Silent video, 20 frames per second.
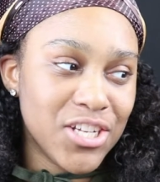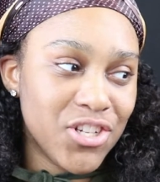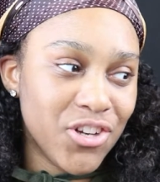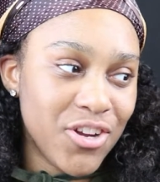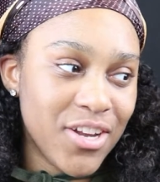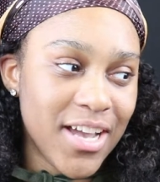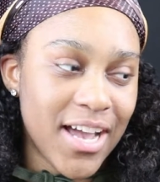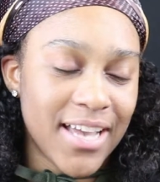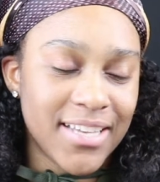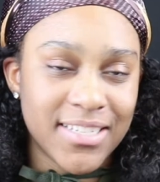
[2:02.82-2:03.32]
can show
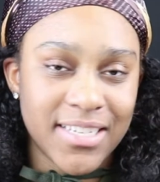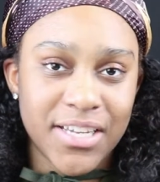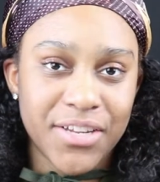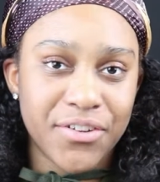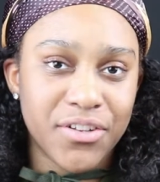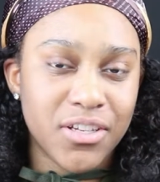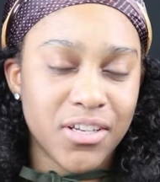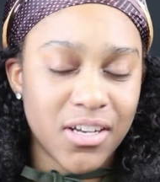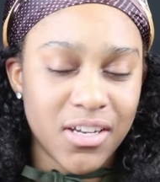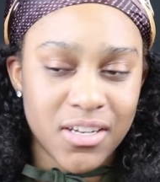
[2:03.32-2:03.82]
you guys
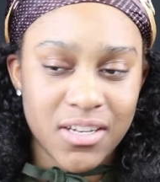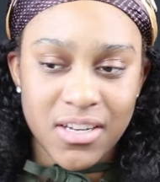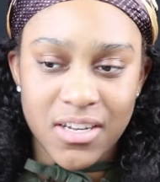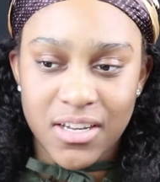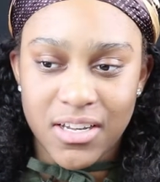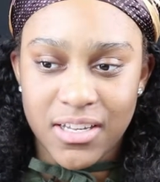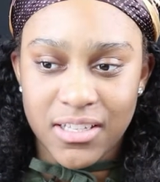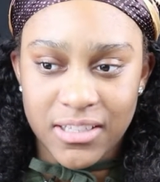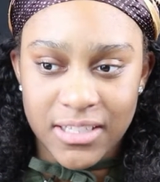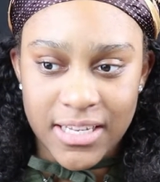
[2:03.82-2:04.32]
a
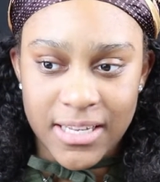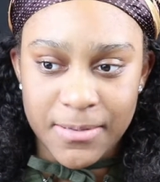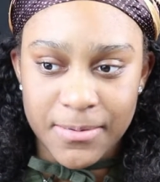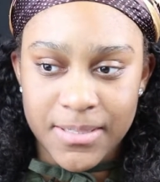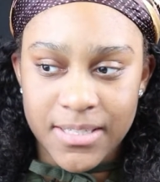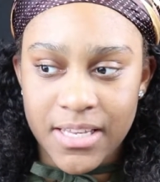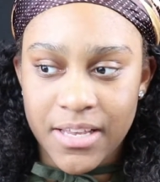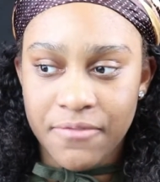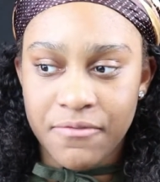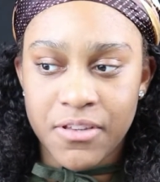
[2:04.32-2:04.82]
good
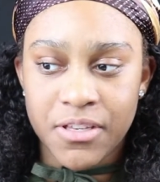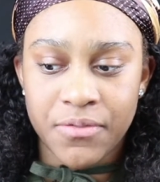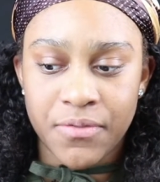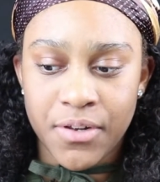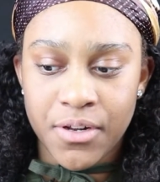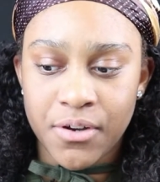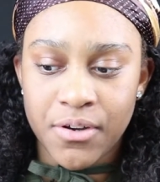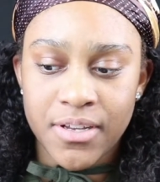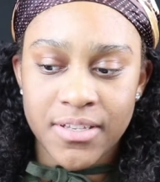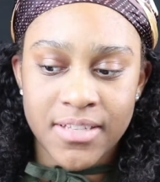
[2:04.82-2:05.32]
glimpse if this
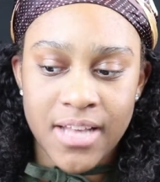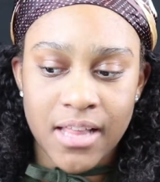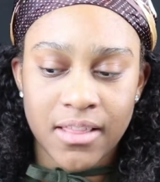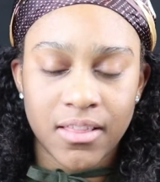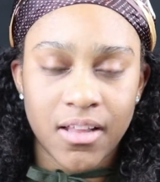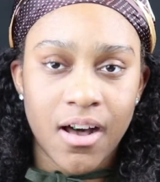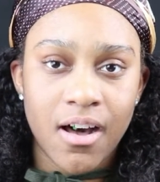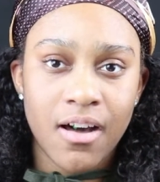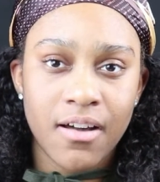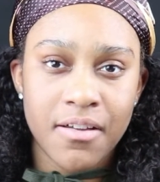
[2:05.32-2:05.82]
video is
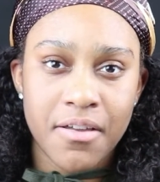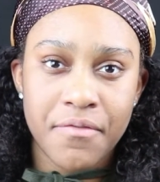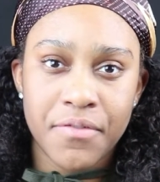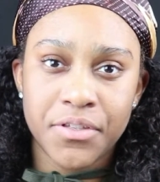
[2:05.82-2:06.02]
not long.